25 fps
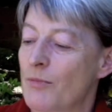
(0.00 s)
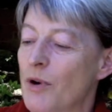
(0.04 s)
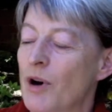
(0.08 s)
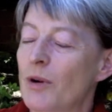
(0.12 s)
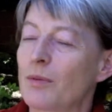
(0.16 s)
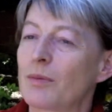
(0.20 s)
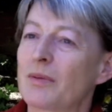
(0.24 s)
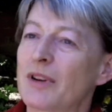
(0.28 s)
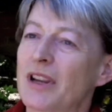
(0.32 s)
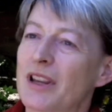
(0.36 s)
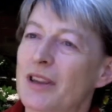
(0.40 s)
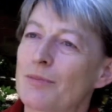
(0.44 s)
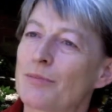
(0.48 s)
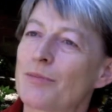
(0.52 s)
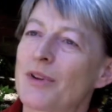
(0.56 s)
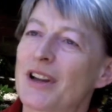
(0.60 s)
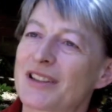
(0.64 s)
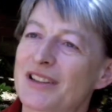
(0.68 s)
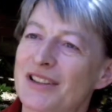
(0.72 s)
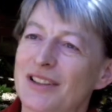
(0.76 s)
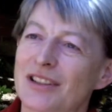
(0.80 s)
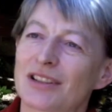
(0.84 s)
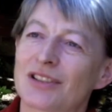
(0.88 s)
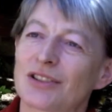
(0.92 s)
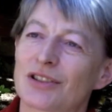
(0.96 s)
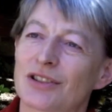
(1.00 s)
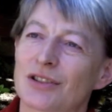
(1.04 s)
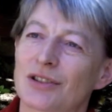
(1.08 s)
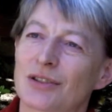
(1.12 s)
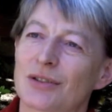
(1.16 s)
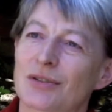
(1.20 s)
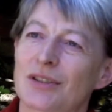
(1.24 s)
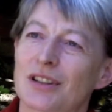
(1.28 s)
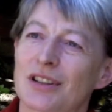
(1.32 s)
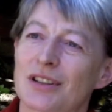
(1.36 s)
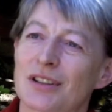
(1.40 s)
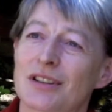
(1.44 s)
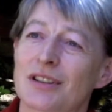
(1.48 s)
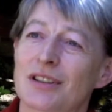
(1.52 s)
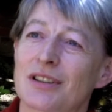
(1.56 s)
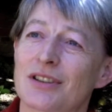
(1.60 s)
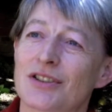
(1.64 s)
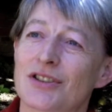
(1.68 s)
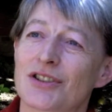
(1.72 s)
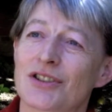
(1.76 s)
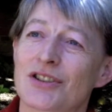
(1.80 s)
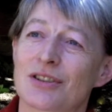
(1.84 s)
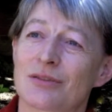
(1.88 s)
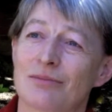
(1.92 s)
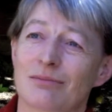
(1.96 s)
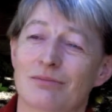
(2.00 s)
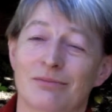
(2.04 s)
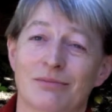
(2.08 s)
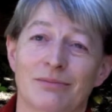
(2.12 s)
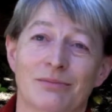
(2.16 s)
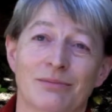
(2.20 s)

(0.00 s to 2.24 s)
probably the best thing to do is